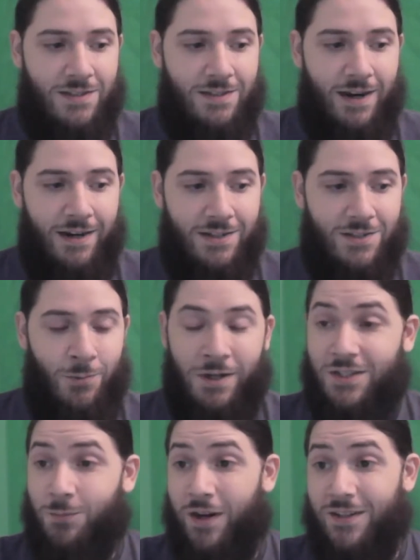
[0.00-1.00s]
just want
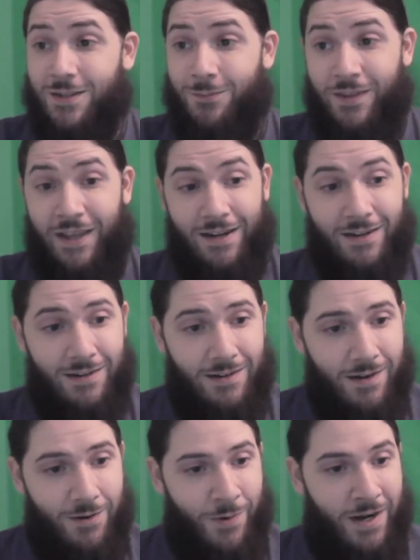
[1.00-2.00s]
to spread some of that
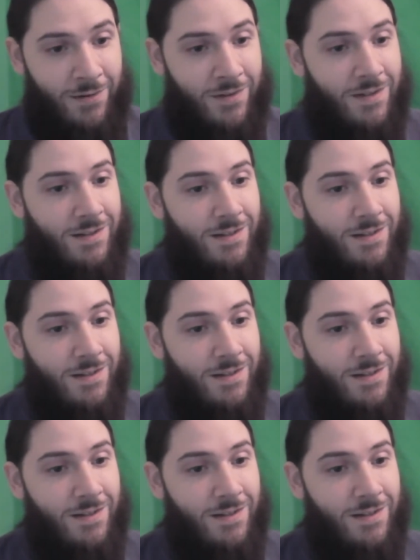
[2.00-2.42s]
around.